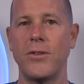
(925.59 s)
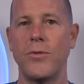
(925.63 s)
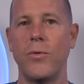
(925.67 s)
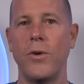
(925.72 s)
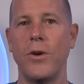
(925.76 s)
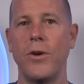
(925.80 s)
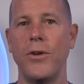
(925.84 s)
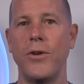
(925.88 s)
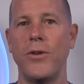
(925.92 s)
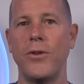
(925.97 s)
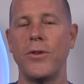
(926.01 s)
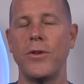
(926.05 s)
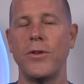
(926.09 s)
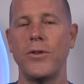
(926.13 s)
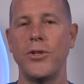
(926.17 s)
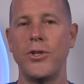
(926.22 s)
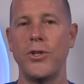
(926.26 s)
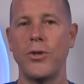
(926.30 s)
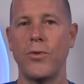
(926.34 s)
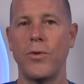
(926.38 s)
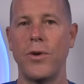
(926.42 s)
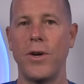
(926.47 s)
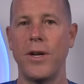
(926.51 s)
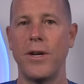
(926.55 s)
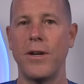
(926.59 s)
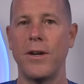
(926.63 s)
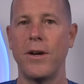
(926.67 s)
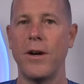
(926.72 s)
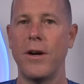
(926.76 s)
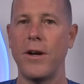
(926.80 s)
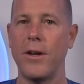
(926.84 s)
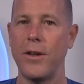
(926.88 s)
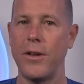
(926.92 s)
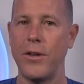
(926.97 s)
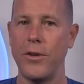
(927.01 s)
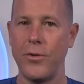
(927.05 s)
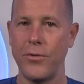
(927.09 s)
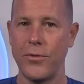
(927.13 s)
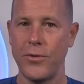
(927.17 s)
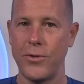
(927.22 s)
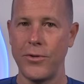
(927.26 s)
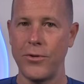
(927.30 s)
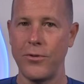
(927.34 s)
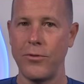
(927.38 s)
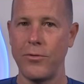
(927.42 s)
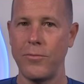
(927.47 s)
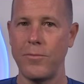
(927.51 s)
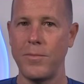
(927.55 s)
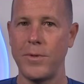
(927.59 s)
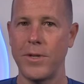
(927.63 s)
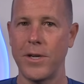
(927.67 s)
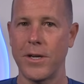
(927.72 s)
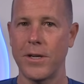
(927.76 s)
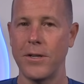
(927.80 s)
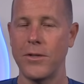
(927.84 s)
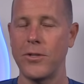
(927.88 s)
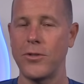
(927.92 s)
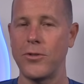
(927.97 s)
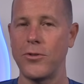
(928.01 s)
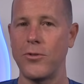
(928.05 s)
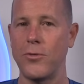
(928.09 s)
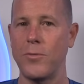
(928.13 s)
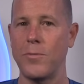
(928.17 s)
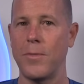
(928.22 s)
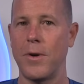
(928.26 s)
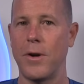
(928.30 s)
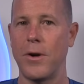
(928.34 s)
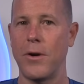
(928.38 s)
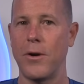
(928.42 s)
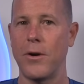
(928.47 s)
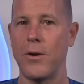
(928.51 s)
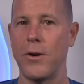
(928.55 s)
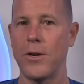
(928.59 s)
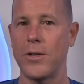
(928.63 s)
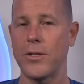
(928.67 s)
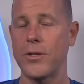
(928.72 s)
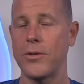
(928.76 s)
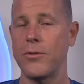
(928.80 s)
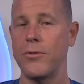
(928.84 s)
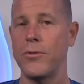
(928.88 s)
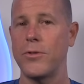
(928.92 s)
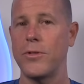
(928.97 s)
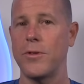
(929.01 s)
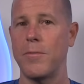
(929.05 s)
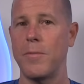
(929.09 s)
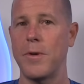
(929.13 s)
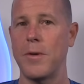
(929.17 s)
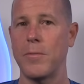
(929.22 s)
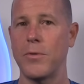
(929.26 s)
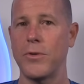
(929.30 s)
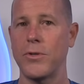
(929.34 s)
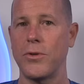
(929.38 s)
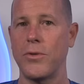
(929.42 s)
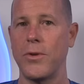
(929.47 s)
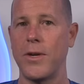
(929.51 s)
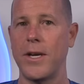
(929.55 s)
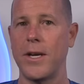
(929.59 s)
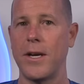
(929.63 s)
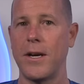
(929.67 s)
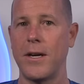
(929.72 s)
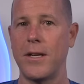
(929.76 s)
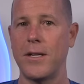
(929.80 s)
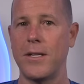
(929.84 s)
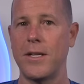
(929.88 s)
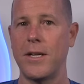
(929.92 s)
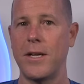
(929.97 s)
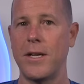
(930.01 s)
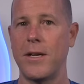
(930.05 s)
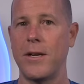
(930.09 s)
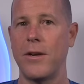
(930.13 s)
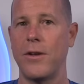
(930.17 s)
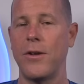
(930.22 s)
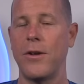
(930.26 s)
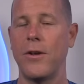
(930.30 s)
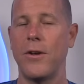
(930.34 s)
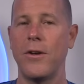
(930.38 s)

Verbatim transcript: to where you can join on YouTube to consume our exclusive members only content,